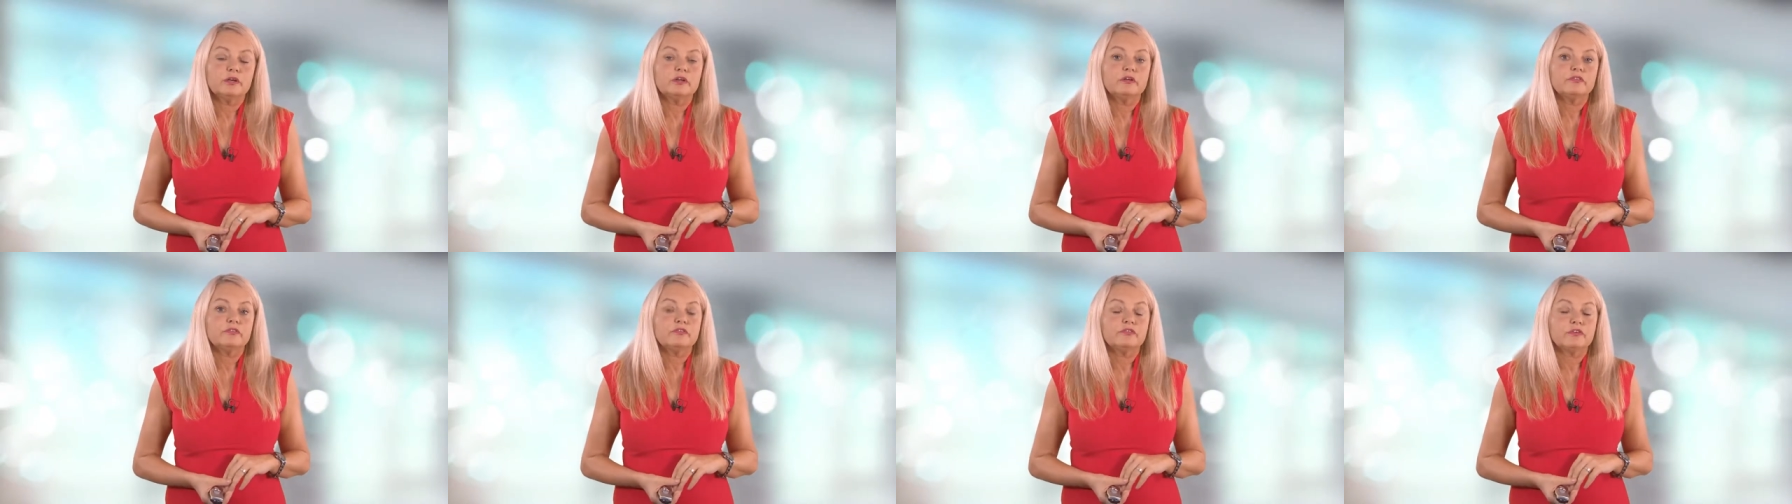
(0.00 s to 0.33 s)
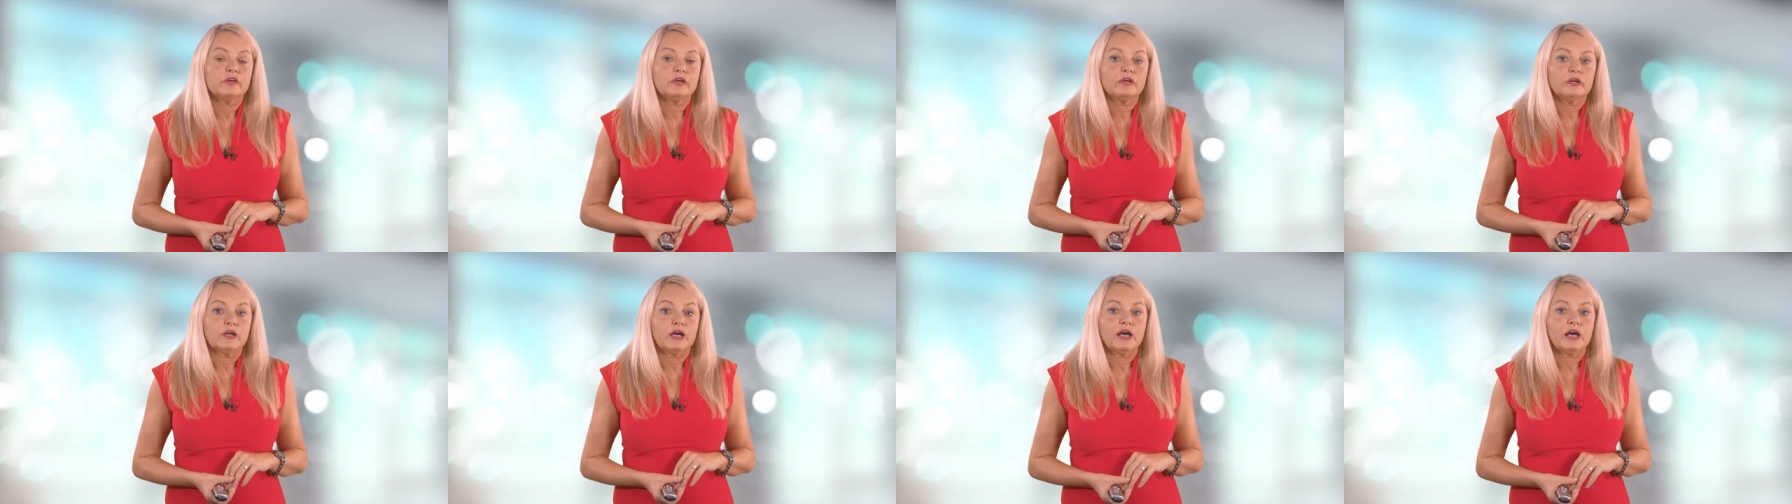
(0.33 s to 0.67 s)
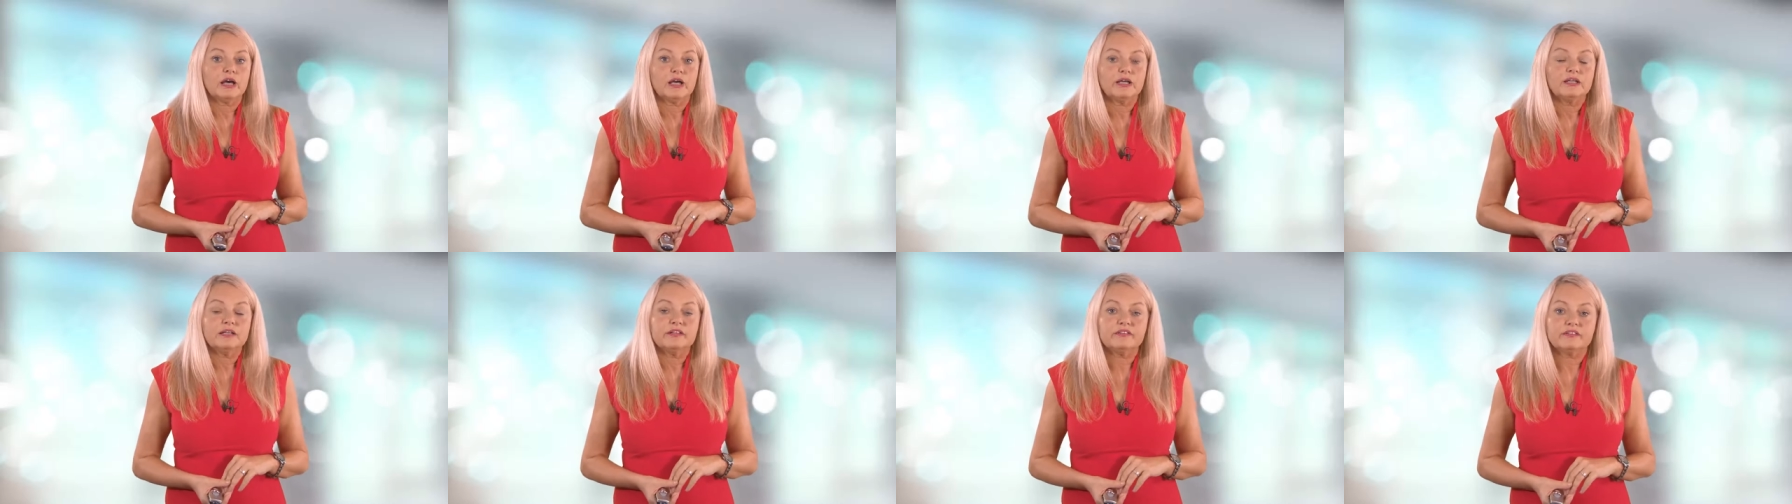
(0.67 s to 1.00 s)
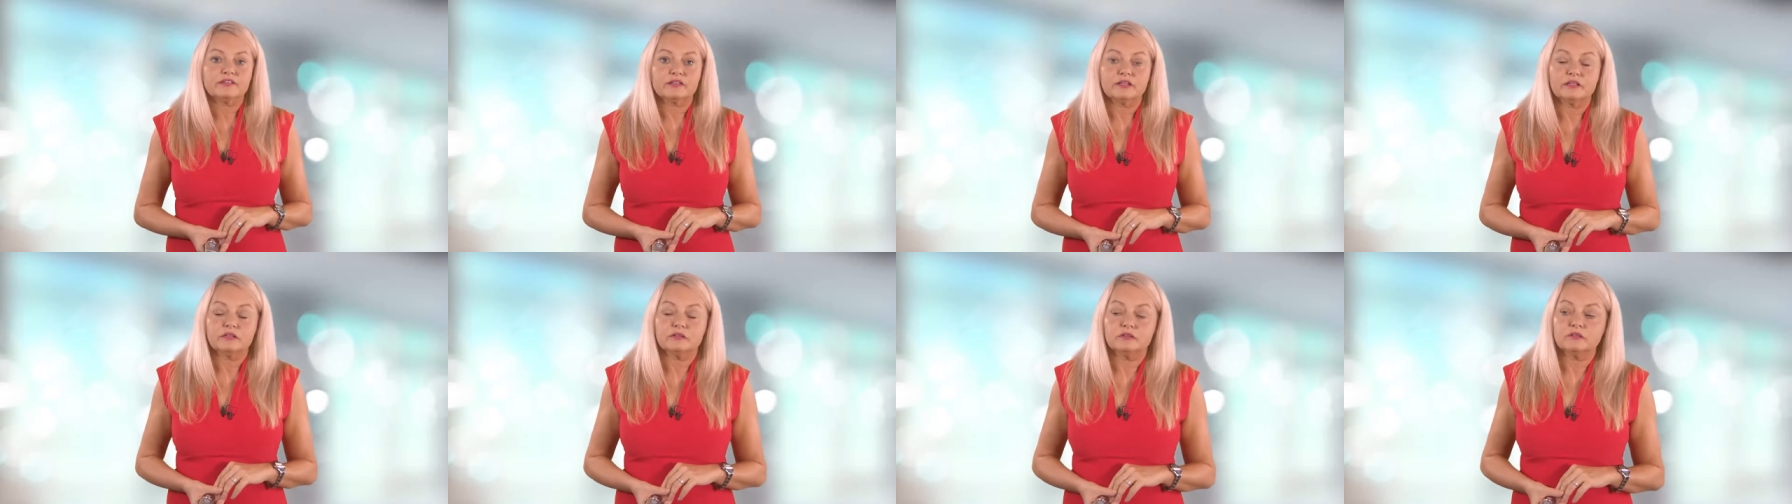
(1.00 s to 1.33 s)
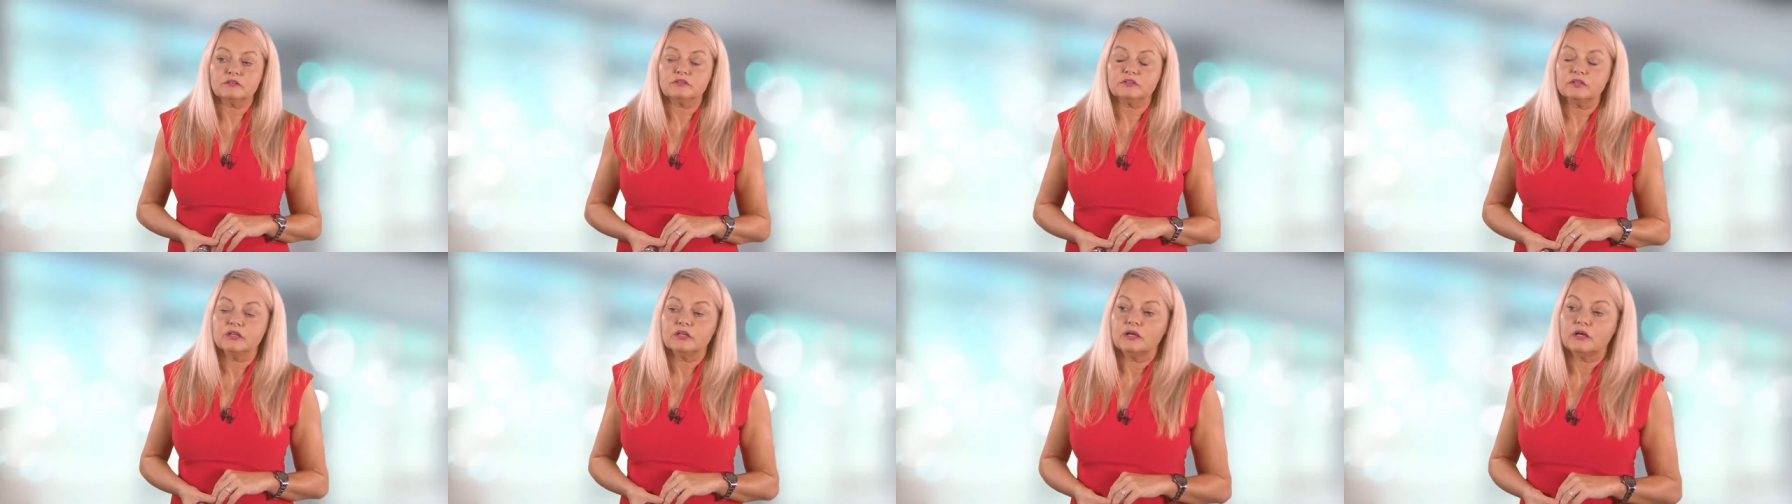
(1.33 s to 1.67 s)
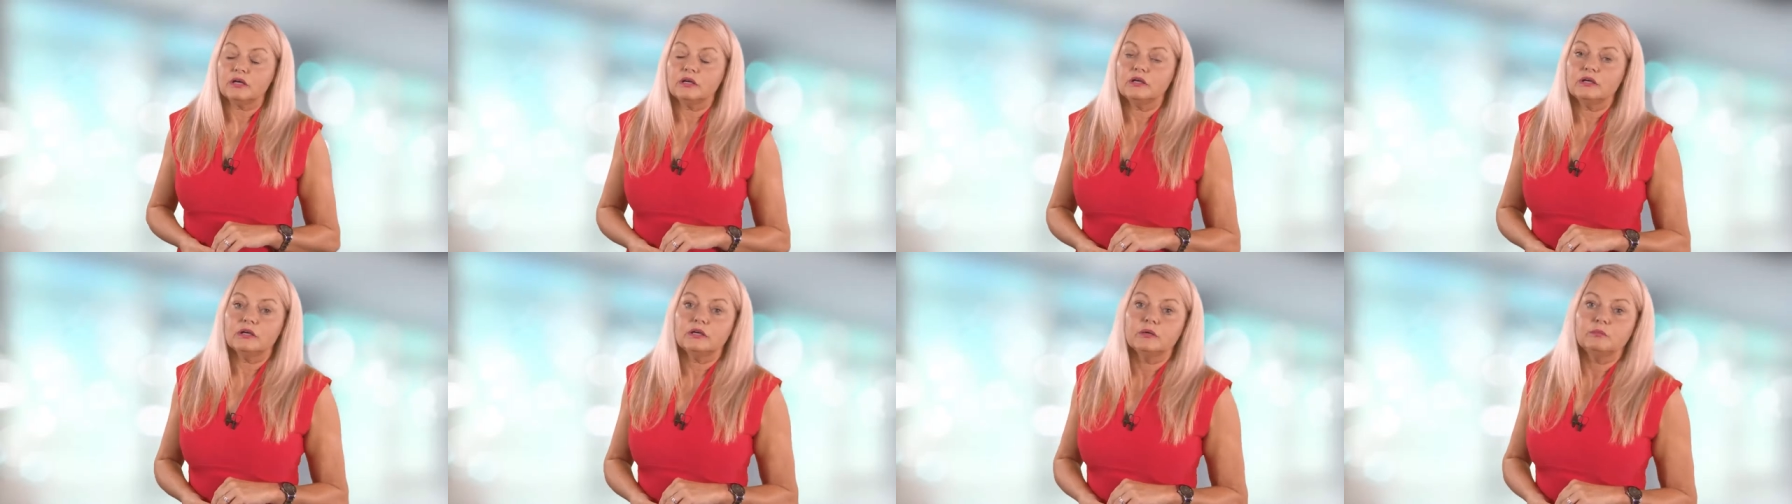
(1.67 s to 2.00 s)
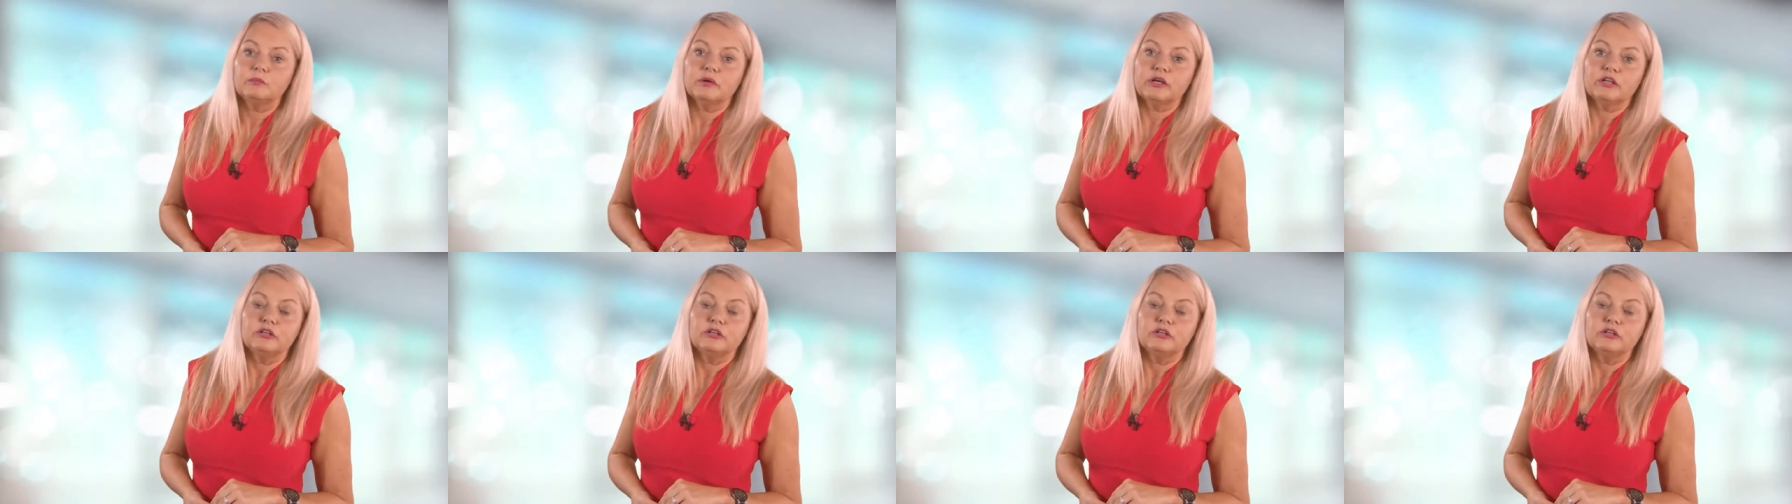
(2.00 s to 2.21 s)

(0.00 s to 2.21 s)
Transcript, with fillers: of highly skilled um,